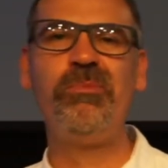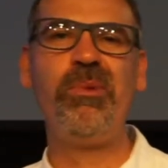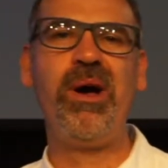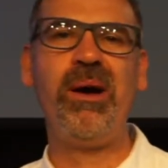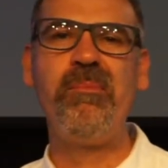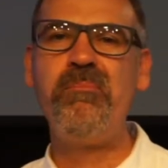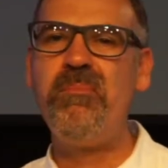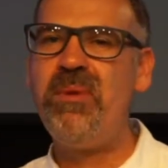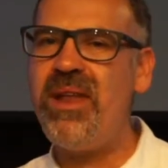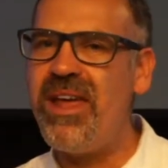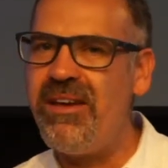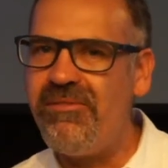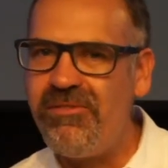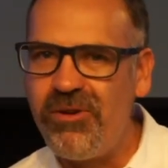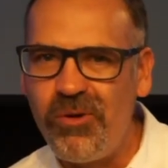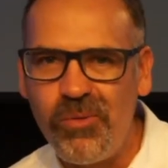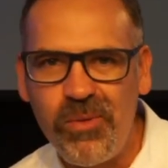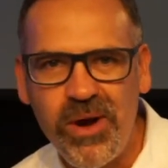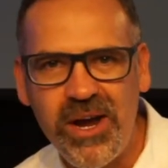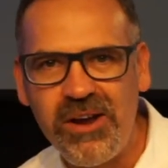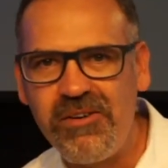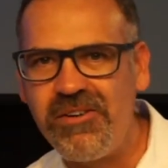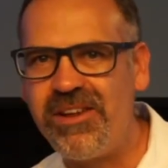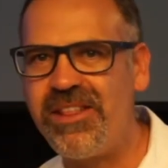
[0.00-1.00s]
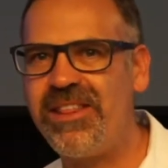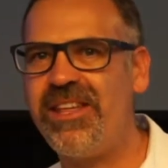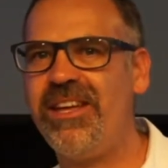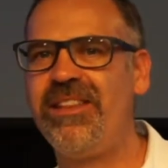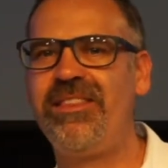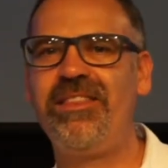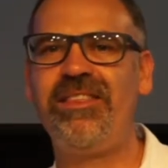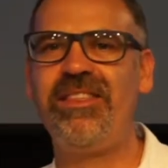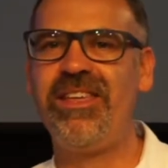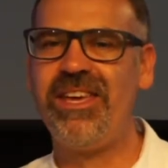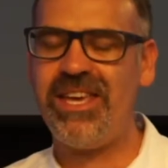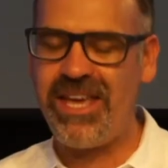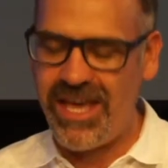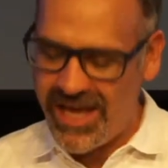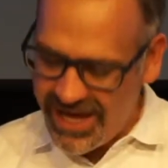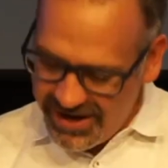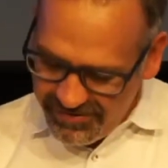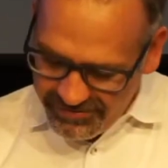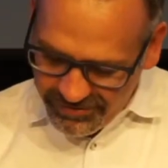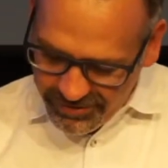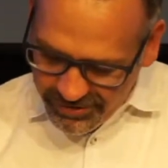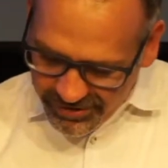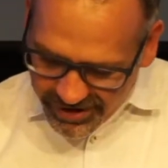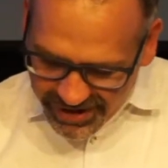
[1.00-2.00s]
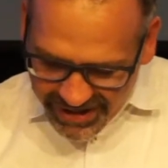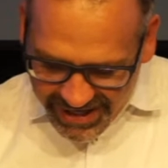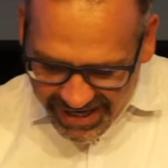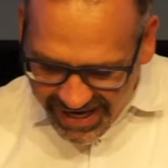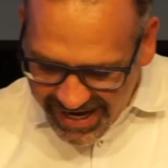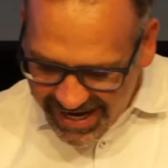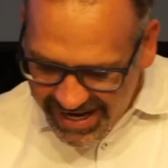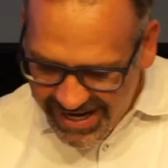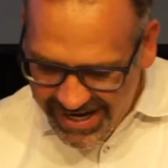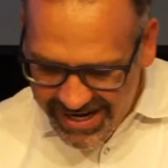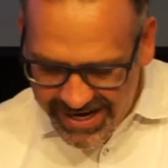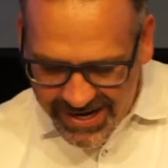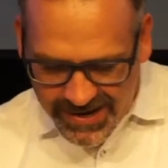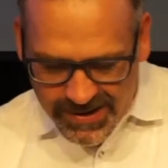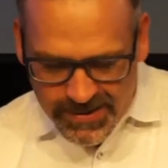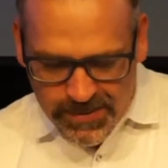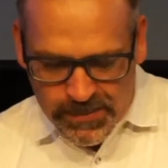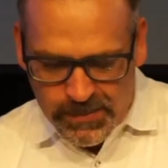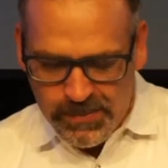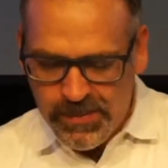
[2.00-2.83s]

I'm never wearing that thing ever again.